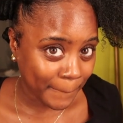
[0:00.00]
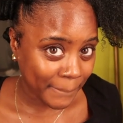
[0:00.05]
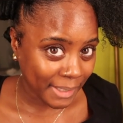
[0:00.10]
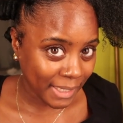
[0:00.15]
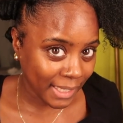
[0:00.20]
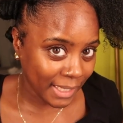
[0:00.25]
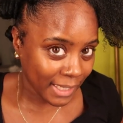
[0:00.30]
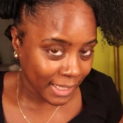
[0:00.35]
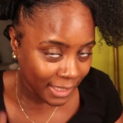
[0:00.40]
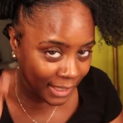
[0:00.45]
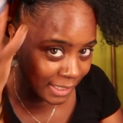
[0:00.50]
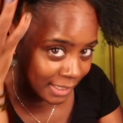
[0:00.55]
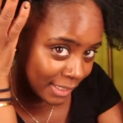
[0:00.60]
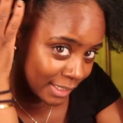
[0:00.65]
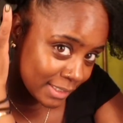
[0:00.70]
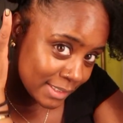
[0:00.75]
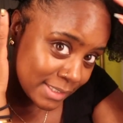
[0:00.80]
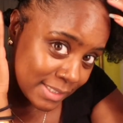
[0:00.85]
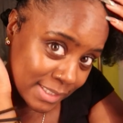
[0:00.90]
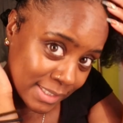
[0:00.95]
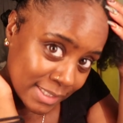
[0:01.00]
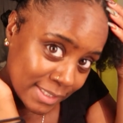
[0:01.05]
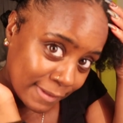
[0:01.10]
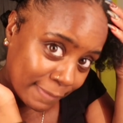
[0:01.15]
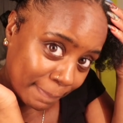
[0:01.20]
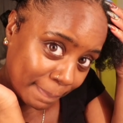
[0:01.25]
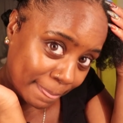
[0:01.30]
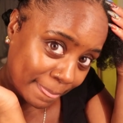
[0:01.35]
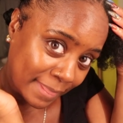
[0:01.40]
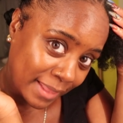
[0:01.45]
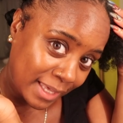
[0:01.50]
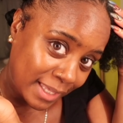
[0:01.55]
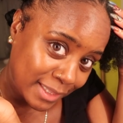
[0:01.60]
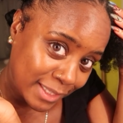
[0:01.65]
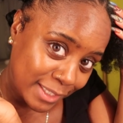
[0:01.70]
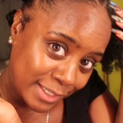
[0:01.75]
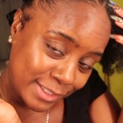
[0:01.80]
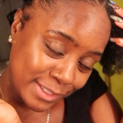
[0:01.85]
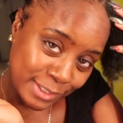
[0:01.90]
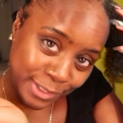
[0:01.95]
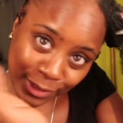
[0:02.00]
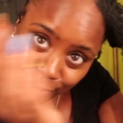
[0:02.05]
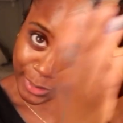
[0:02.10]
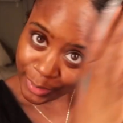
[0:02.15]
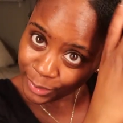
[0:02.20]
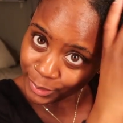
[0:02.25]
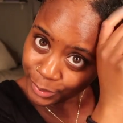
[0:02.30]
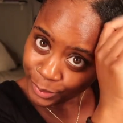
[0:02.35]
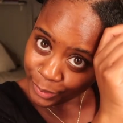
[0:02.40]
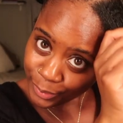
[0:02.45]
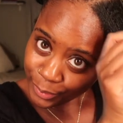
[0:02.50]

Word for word: but it looks cute.